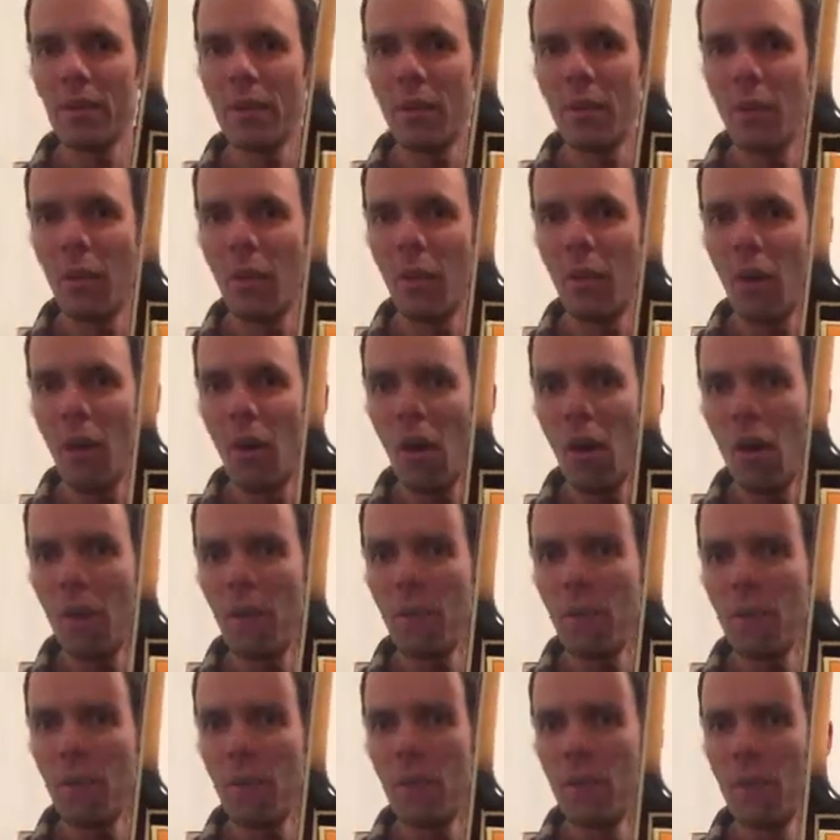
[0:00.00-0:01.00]
go
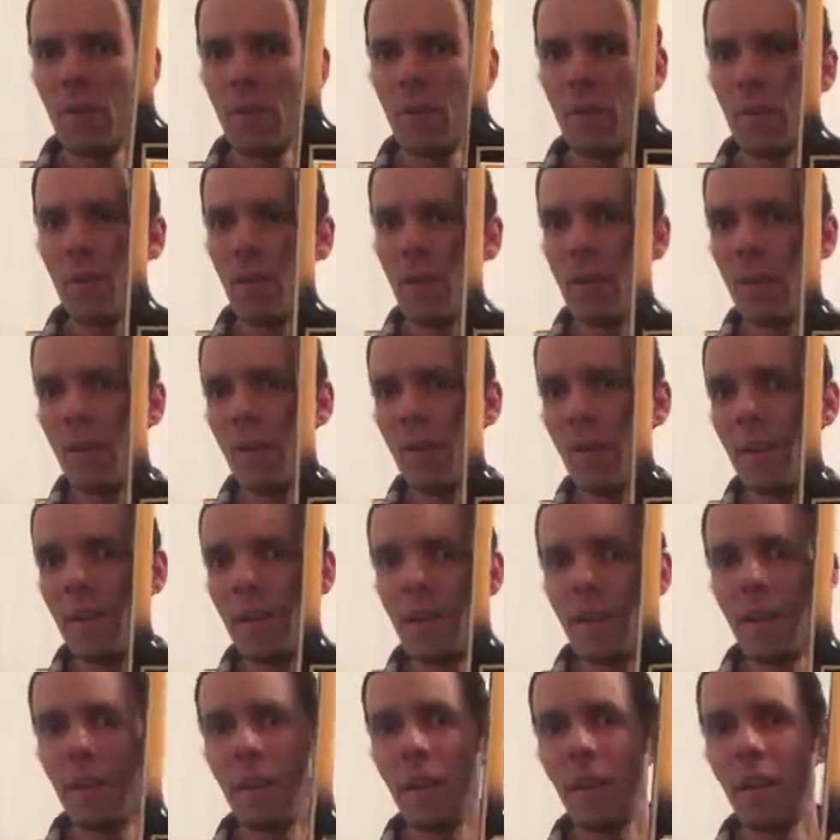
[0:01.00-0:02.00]
off.
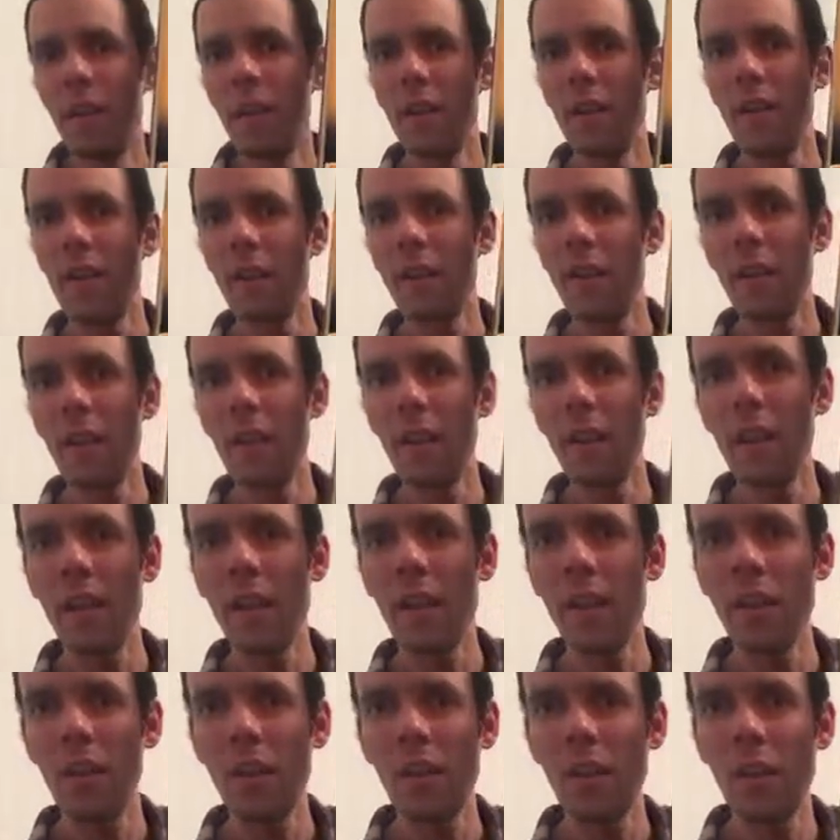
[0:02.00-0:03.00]
You see,
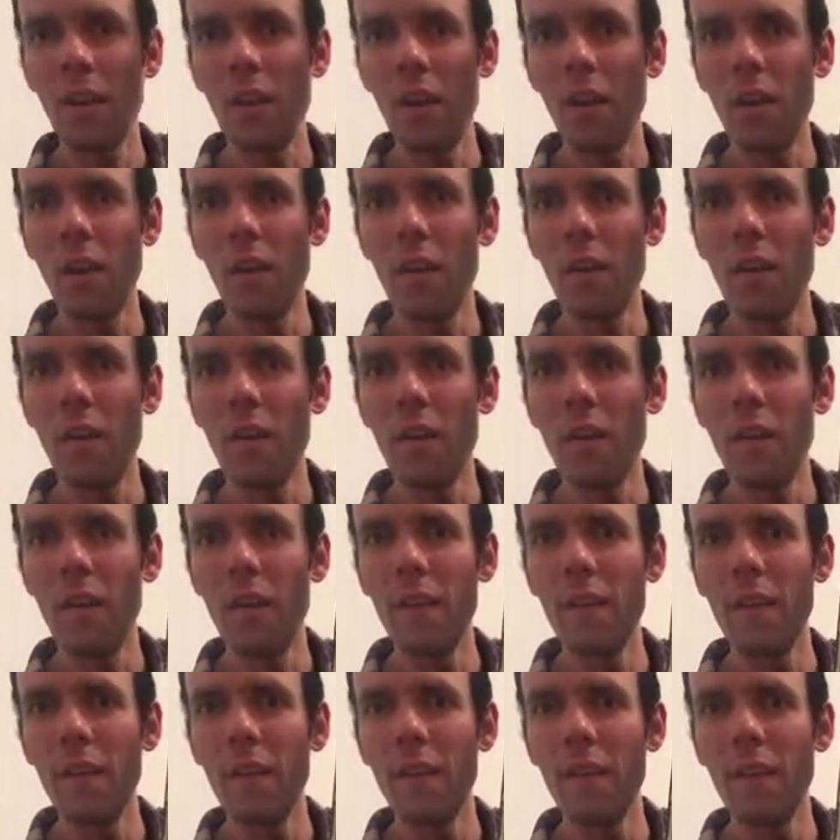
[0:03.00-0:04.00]
it's not.
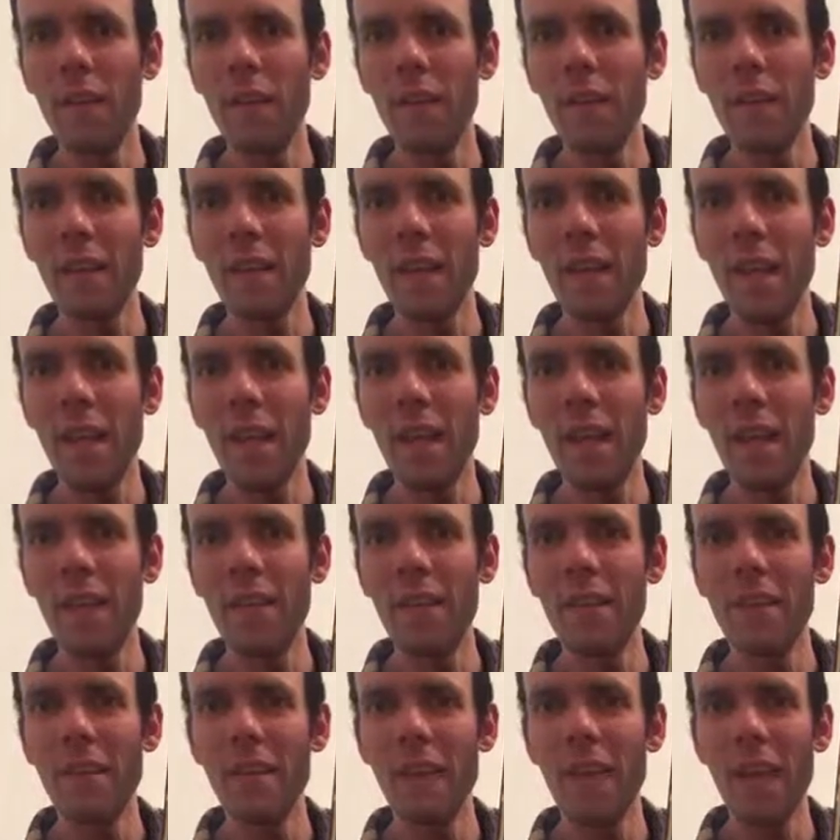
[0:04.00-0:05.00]
You see
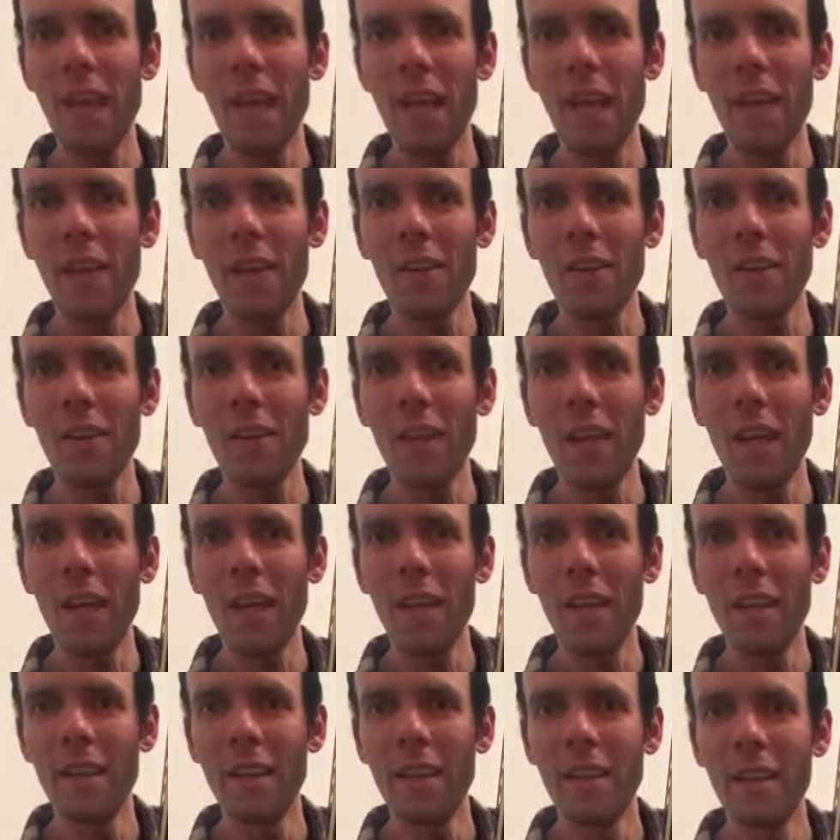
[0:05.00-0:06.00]
that angle
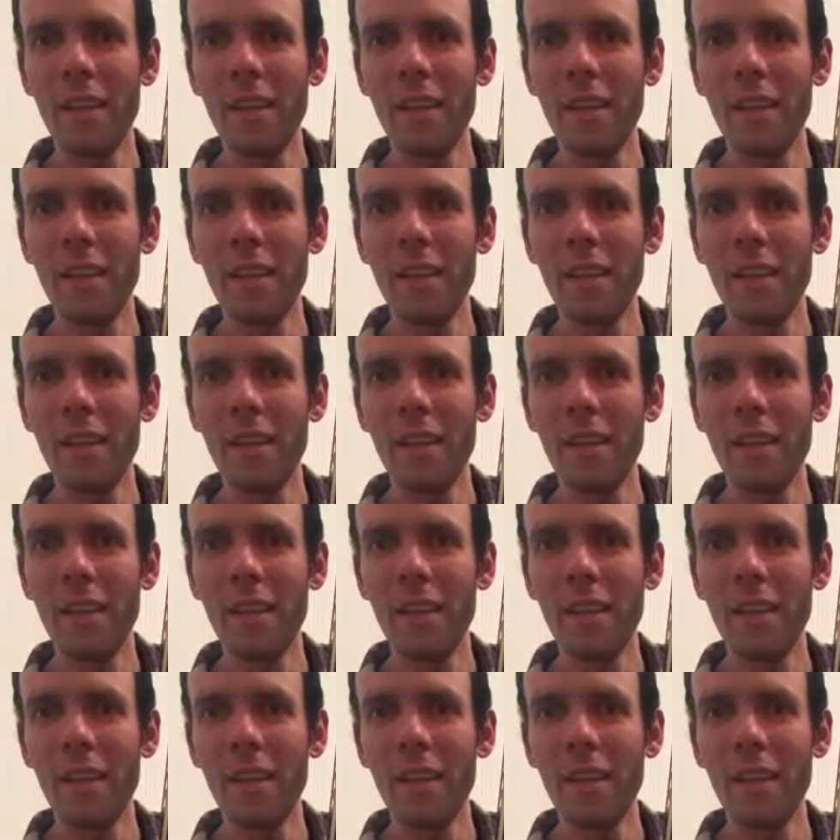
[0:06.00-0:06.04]
there?